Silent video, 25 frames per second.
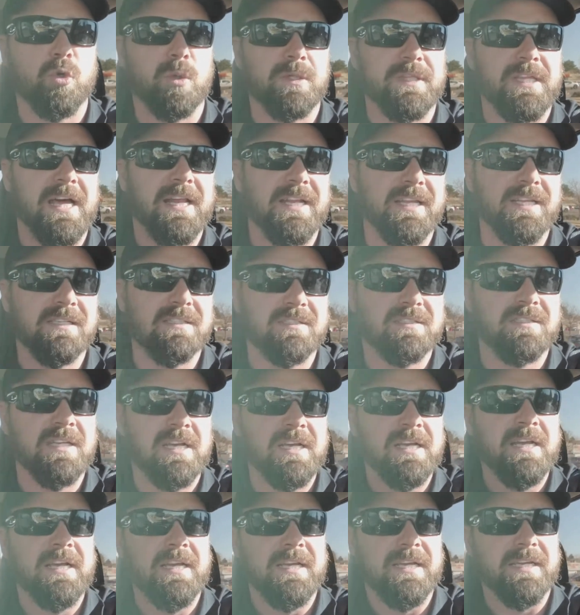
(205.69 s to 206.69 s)
what that is,
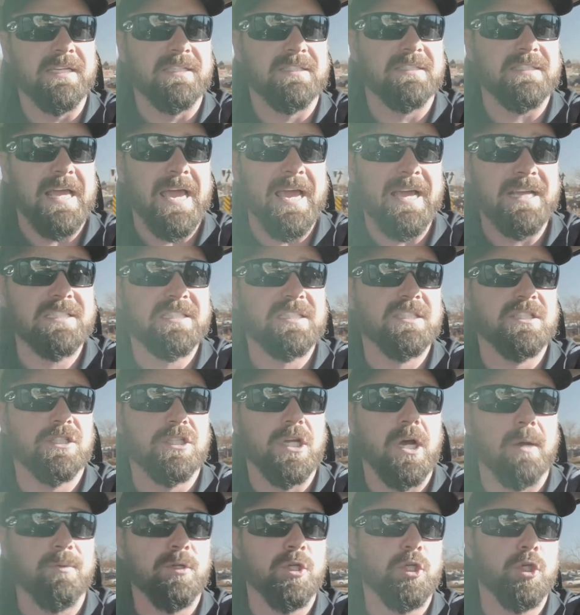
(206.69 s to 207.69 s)
it's
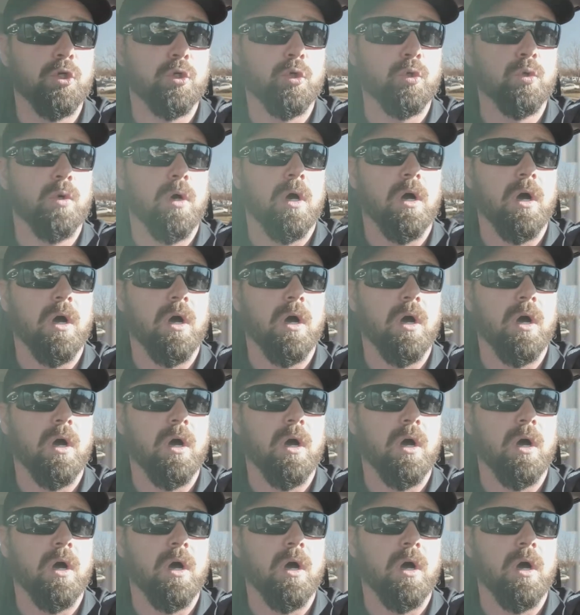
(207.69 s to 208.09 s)
SWOT.